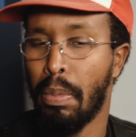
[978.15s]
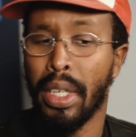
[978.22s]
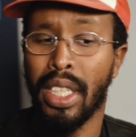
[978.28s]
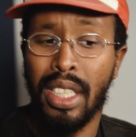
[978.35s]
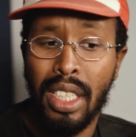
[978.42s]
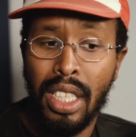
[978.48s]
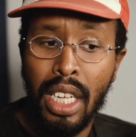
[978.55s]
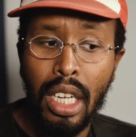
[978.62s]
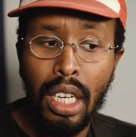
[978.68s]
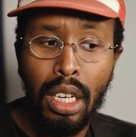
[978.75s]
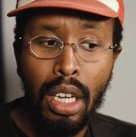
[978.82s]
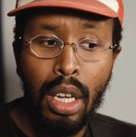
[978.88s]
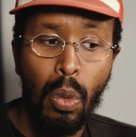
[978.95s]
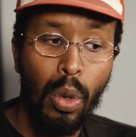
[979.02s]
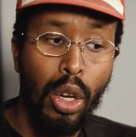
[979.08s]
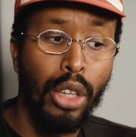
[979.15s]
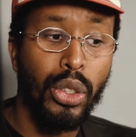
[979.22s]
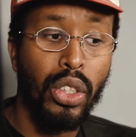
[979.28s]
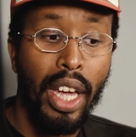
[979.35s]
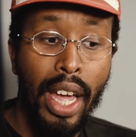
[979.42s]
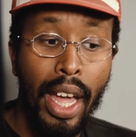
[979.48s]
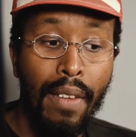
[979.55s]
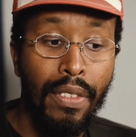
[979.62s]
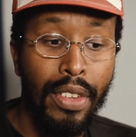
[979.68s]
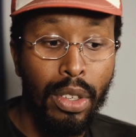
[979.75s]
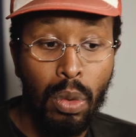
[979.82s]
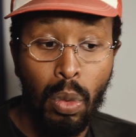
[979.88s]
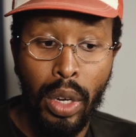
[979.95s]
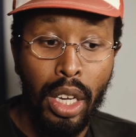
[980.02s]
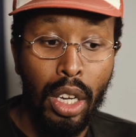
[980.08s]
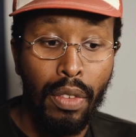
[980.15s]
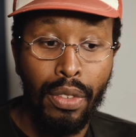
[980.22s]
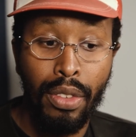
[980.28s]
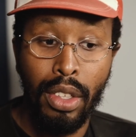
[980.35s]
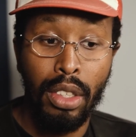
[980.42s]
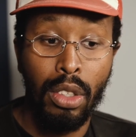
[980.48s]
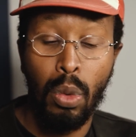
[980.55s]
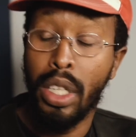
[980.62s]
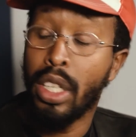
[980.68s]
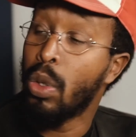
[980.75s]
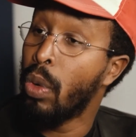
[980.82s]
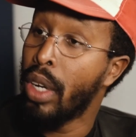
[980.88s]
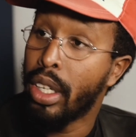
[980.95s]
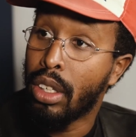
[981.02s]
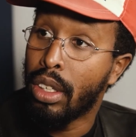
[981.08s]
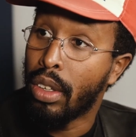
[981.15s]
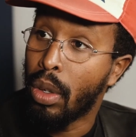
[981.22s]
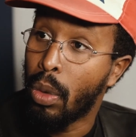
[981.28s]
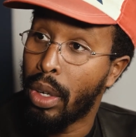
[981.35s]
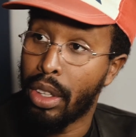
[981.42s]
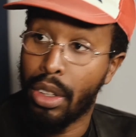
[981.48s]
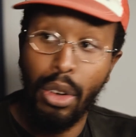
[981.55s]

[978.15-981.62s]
But still, we also have this way of the Swedish way to do it,